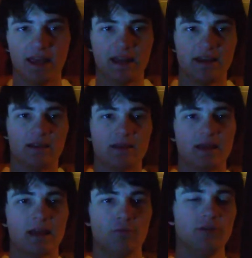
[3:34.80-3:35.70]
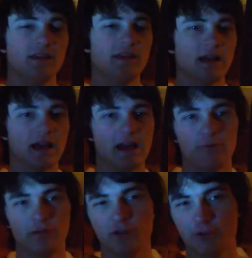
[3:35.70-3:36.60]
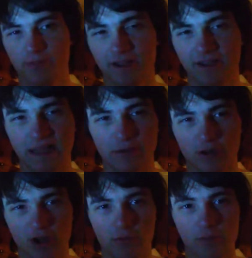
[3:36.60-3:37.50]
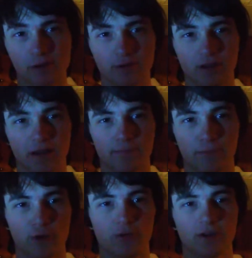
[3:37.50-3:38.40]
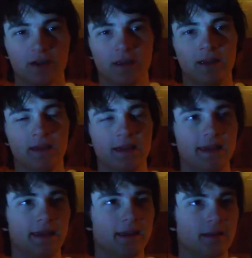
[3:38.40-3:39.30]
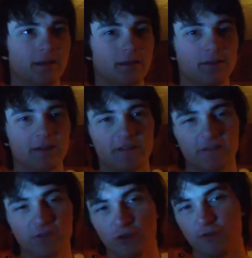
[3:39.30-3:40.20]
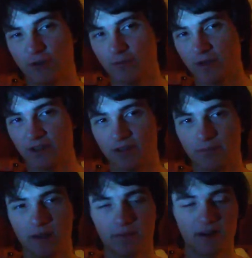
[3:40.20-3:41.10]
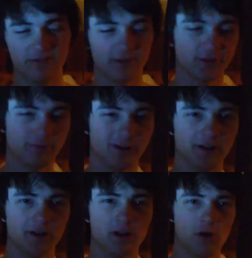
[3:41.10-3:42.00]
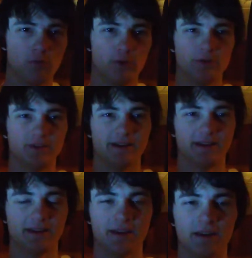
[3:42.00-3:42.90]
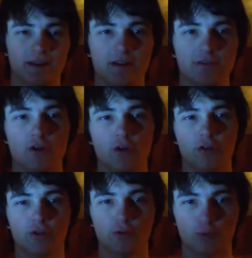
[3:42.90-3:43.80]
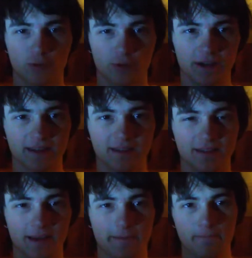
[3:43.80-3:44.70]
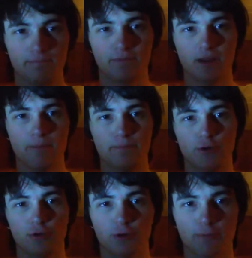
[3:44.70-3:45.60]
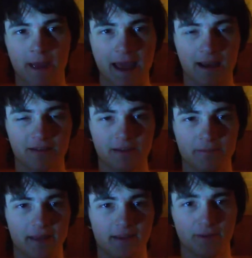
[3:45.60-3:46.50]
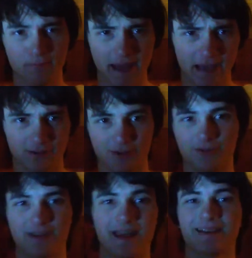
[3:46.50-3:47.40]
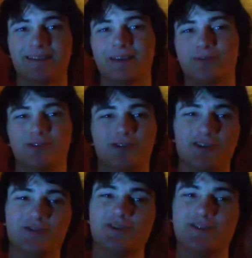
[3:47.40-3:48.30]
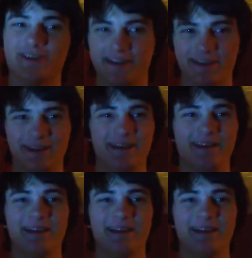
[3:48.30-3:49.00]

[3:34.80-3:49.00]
And we used to play this game a lot when we were, like, broke. And, like, for the first few months, me and my friends played it. We would, like, go to the store and get these, like, dumb booster packs and make these bastard decks that were so shitty